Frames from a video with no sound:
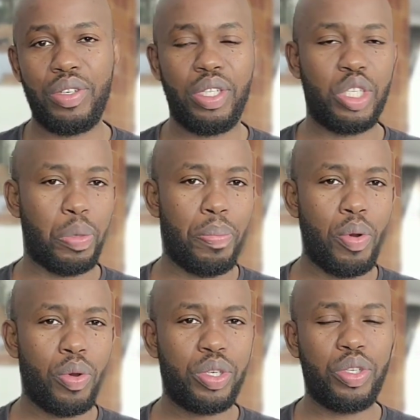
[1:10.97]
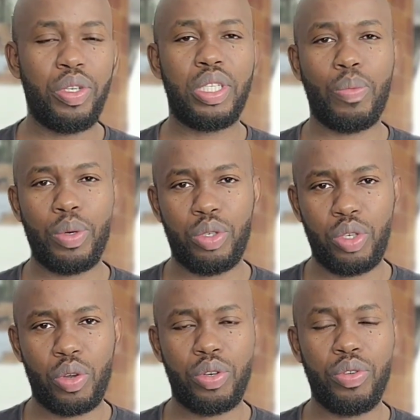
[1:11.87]
you need support, you need someone to
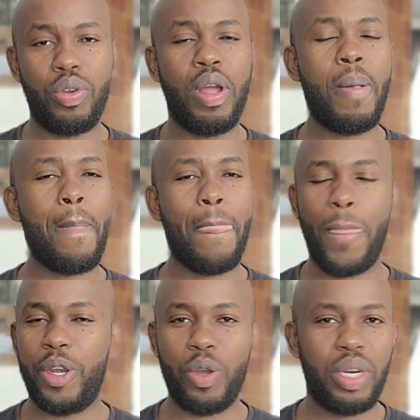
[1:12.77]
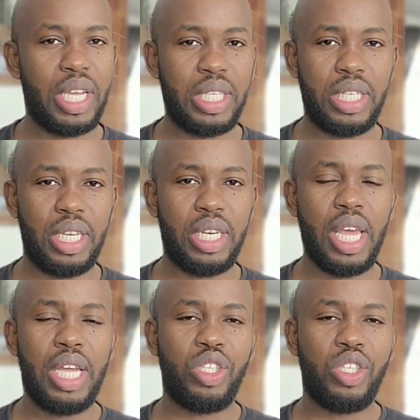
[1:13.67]
talk to, don't hesitate.